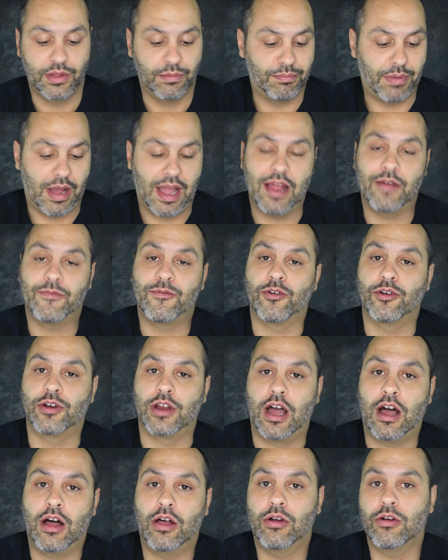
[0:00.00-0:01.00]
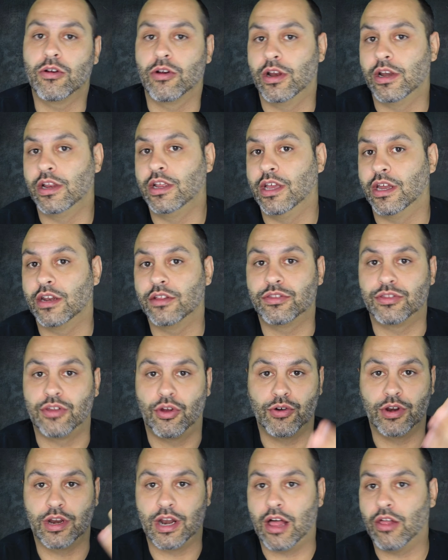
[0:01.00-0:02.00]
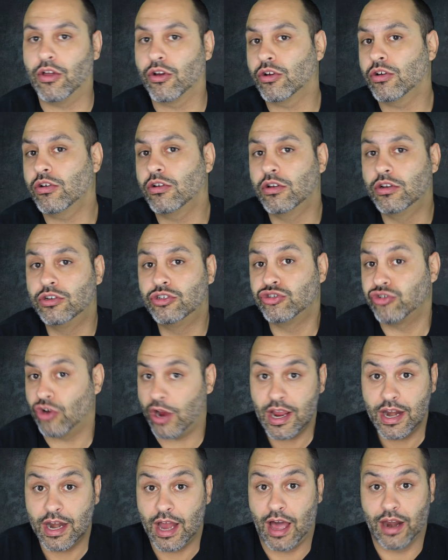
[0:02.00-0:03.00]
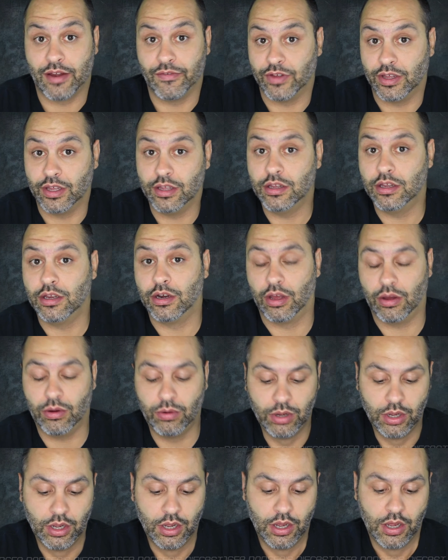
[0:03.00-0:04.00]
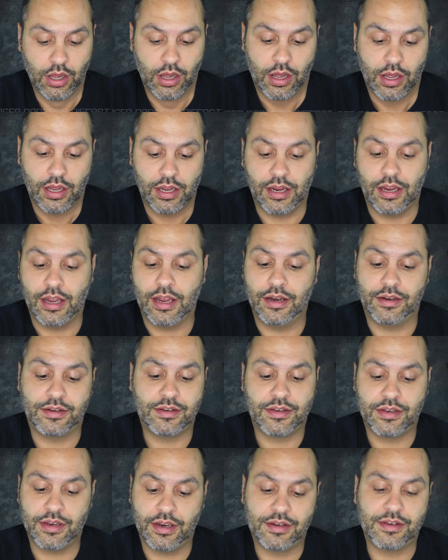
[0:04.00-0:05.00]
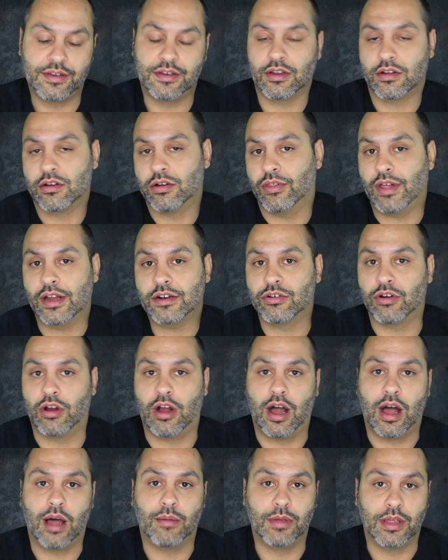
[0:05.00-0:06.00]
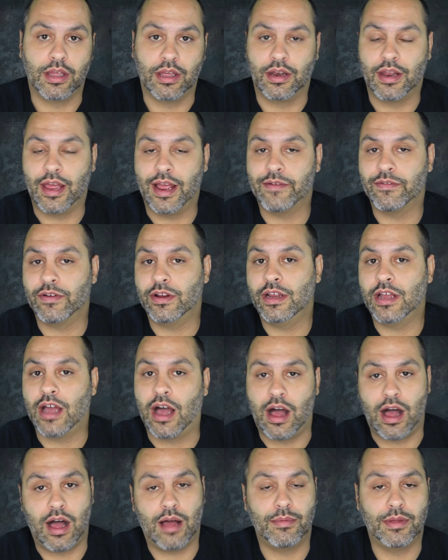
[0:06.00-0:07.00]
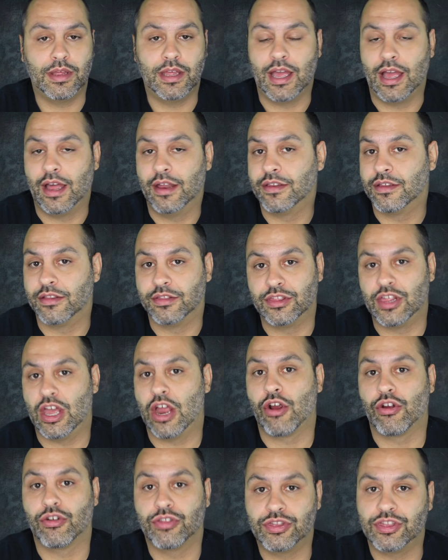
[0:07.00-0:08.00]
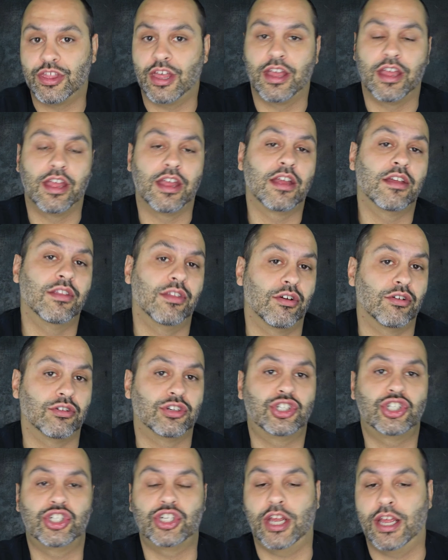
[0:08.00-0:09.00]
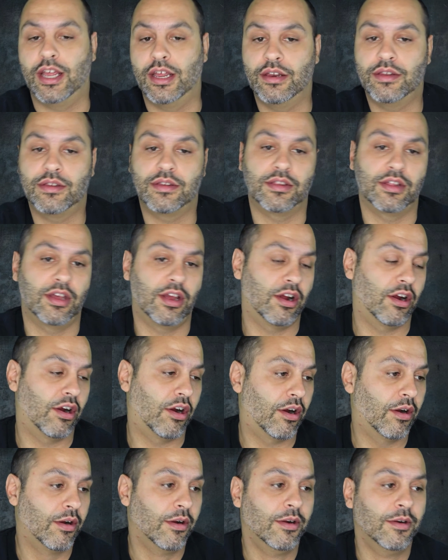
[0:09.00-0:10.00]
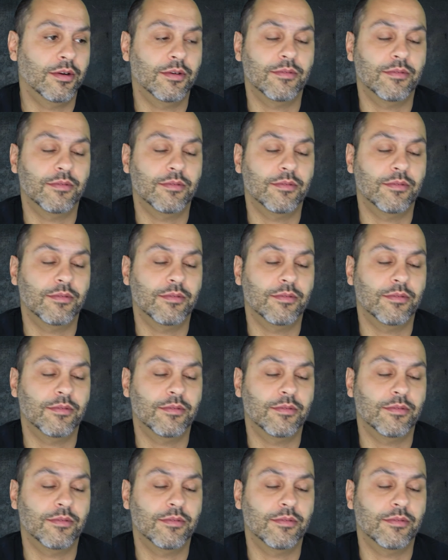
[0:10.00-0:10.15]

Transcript: buy it for $1 and get a $30 trade out of it. You know, it's the collector hobby, and every hobby has their thing, their chase, their